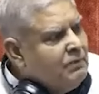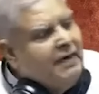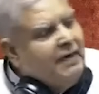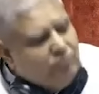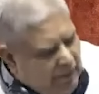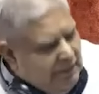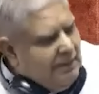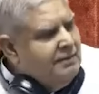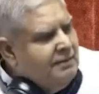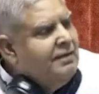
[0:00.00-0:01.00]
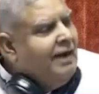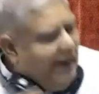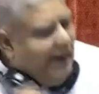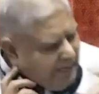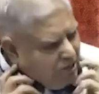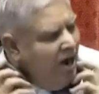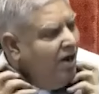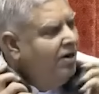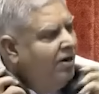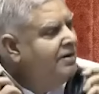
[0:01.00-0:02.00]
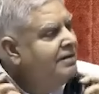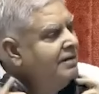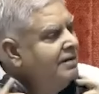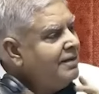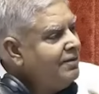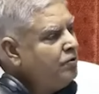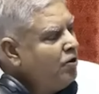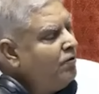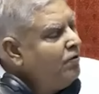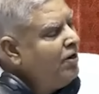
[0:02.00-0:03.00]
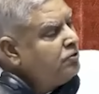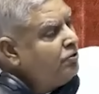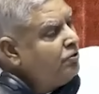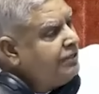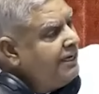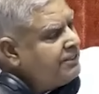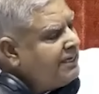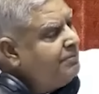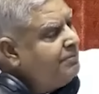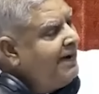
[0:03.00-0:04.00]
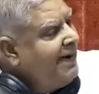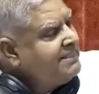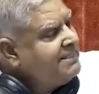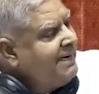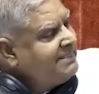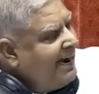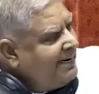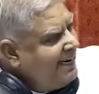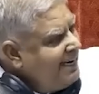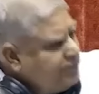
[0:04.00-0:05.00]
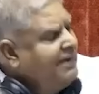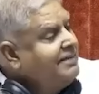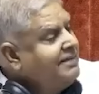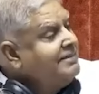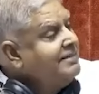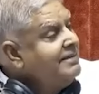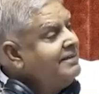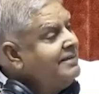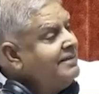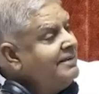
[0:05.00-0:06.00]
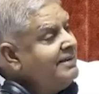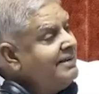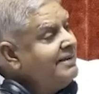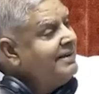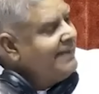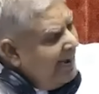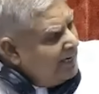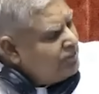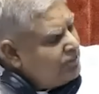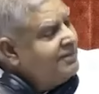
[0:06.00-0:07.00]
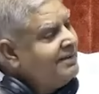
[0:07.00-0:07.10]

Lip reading: Get going. I know. You want to destabilize the entire nation. Yes.